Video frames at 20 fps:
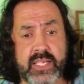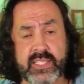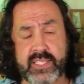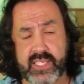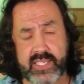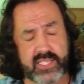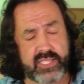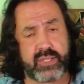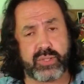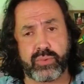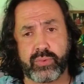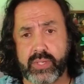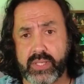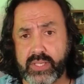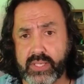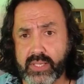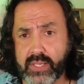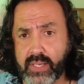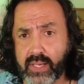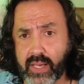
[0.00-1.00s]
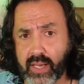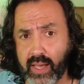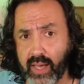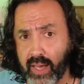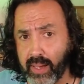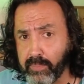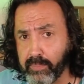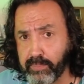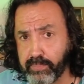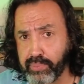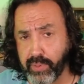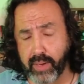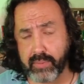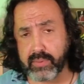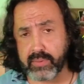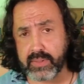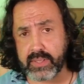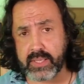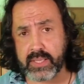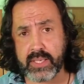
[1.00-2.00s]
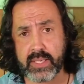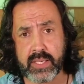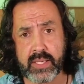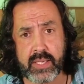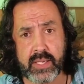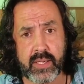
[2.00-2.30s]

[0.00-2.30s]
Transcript: just do it, I'm probably